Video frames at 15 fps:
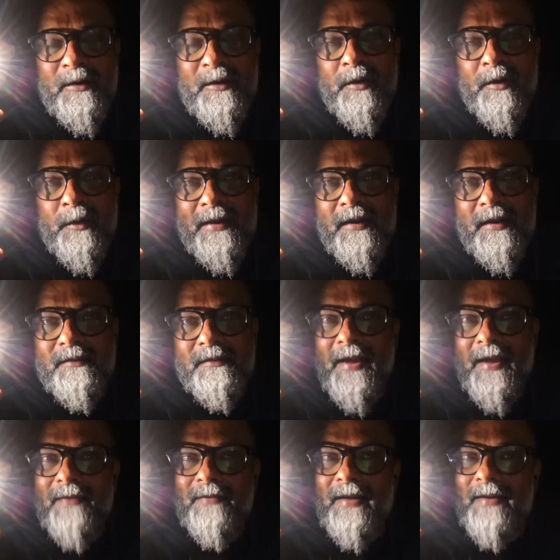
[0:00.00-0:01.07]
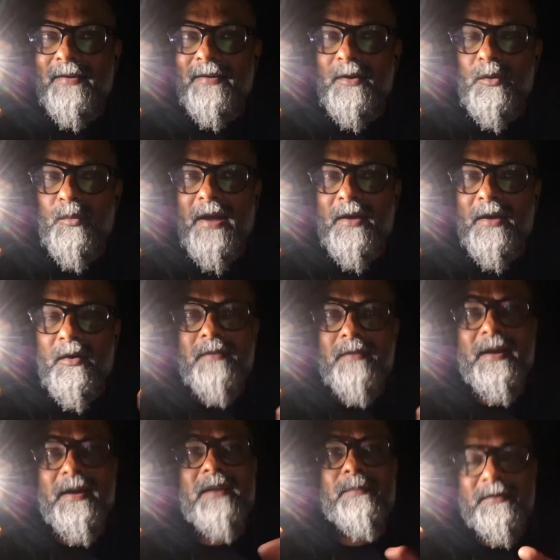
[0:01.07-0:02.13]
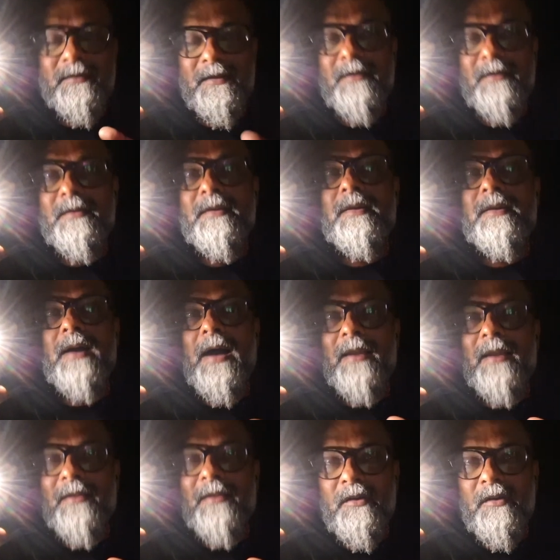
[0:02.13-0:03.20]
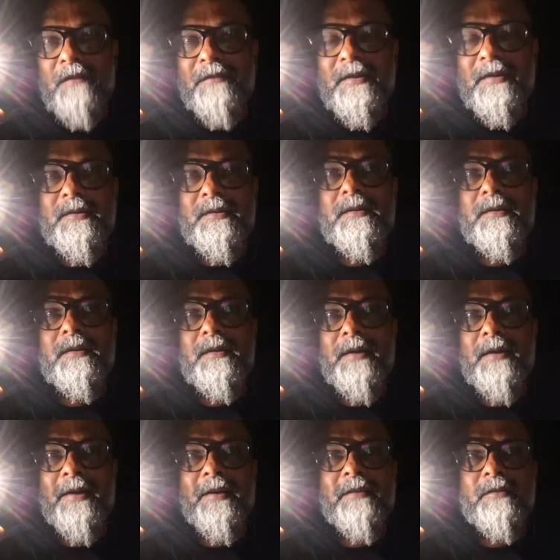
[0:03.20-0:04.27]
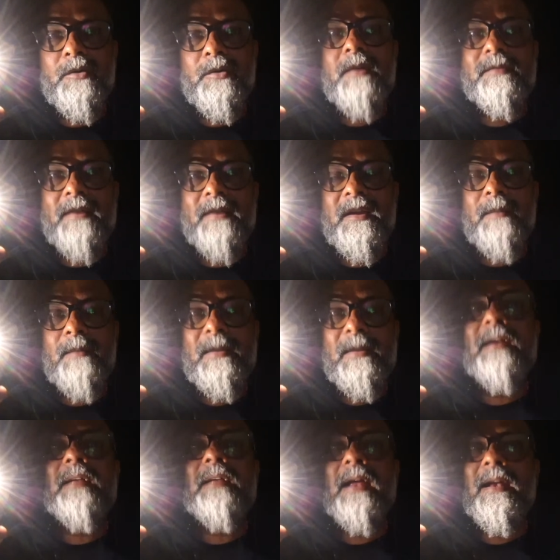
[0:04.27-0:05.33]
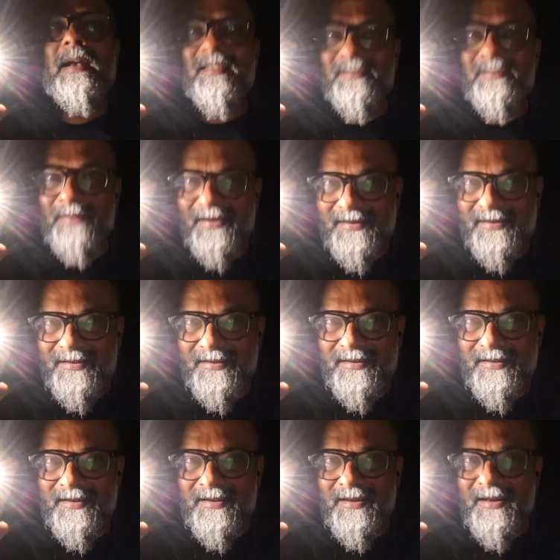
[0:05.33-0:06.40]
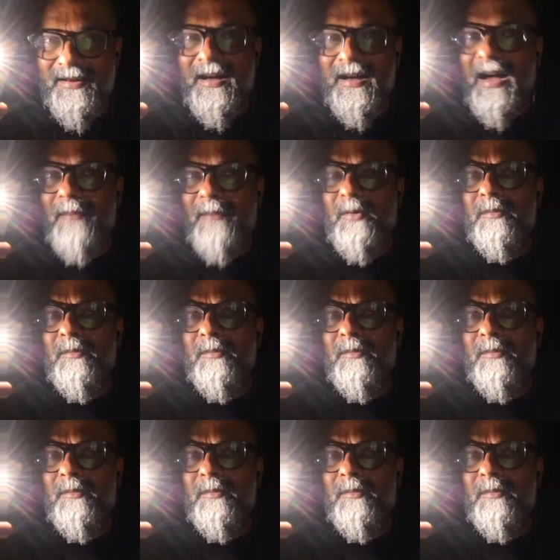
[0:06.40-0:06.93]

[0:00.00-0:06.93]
on Twitter saying that why all that, but then at the end of it, it is your sentiment that I'll respect. I'm not